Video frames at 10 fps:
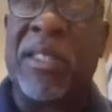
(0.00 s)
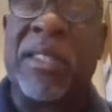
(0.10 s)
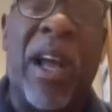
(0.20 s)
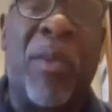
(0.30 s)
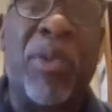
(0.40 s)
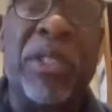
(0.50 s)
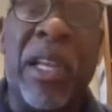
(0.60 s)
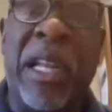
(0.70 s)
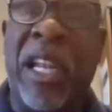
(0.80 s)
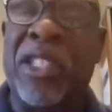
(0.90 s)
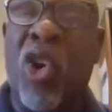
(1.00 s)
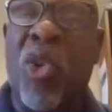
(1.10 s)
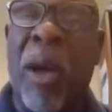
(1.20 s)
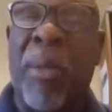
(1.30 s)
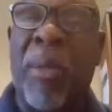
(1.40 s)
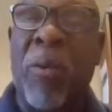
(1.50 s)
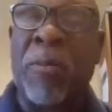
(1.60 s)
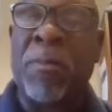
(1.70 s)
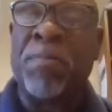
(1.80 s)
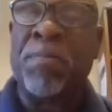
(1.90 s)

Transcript: Thanks, Kyle. Appreciate it. Let's go, Bobby Mo.